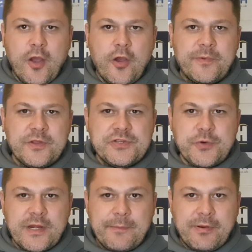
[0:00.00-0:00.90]
I hope you
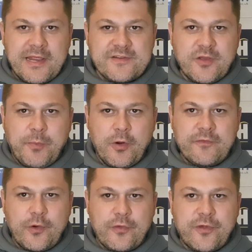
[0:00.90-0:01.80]
enjoyed it. Please do put all
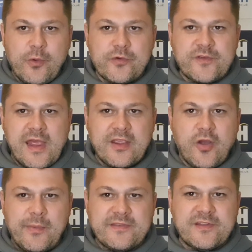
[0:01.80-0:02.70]
of your thoughts and
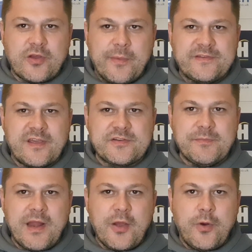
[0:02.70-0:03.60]
comments in the comment
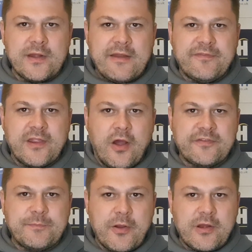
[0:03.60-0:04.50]
section below on everything
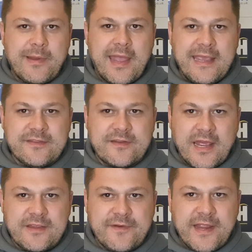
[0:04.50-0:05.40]
I've spoken about in
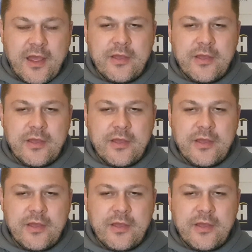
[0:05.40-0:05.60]
today's video.